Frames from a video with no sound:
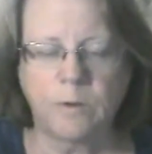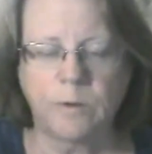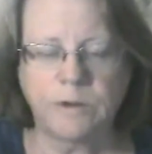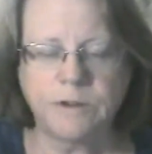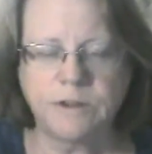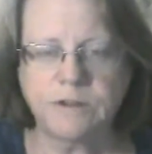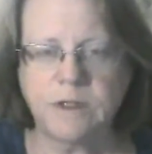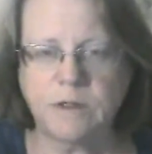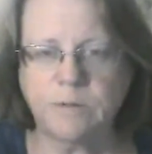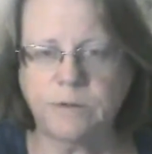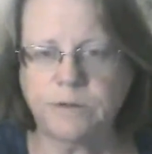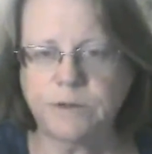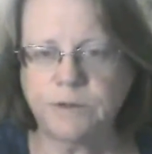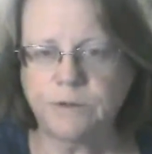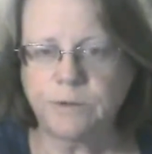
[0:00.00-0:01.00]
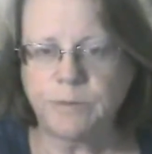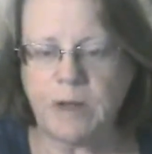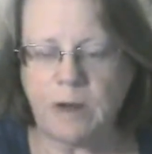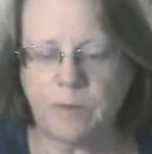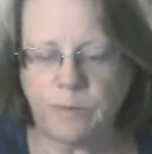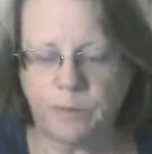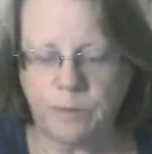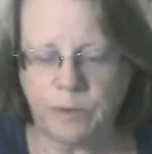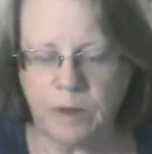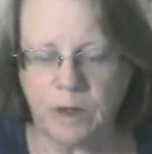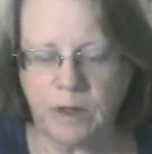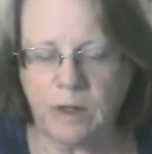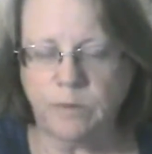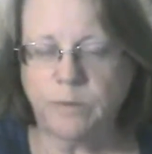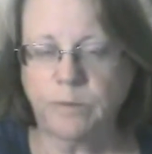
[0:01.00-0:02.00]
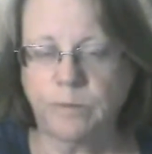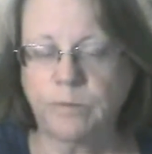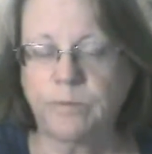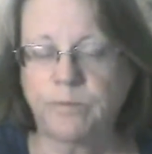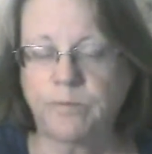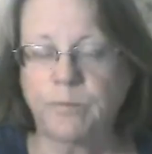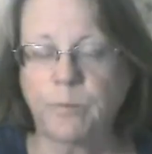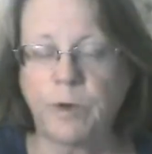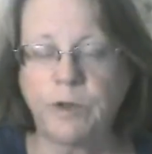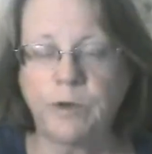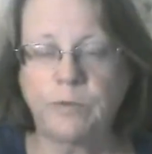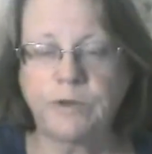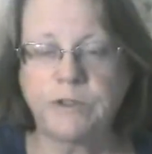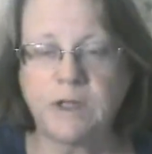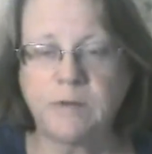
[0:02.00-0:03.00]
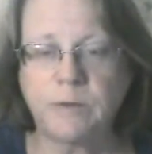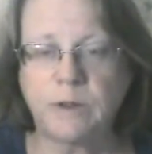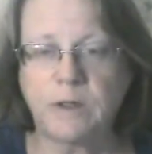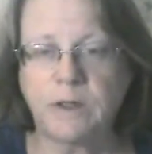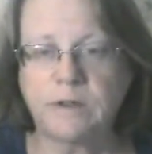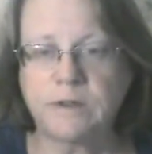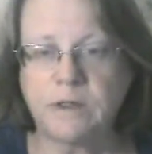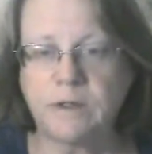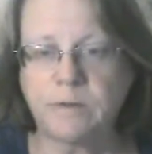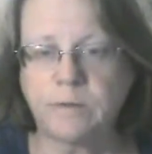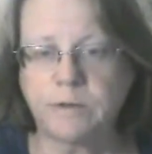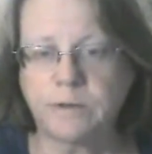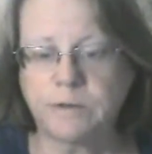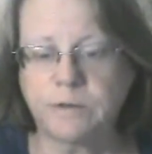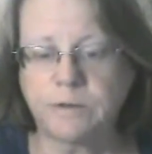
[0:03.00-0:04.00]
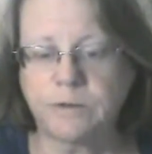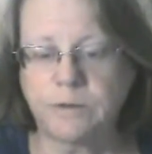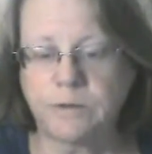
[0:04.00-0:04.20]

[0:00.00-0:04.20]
which is equal to about, when you redeem it, is equal,